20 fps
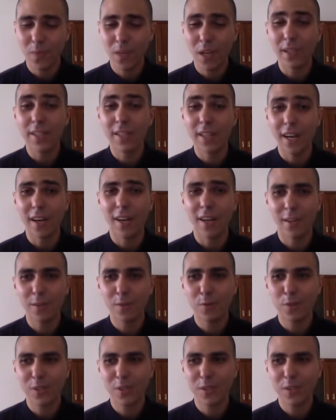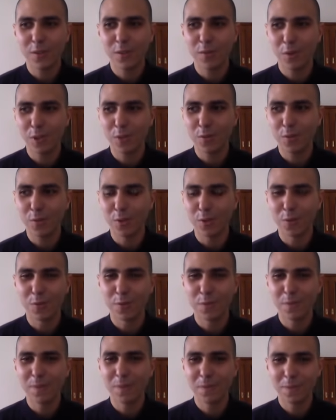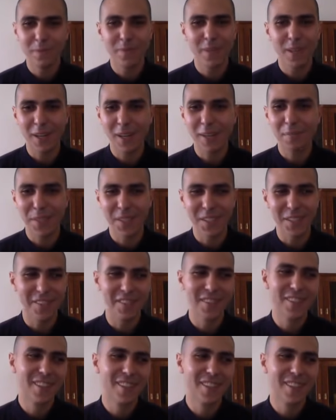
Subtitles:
Yeah, it wasn't a smart move. I admit it.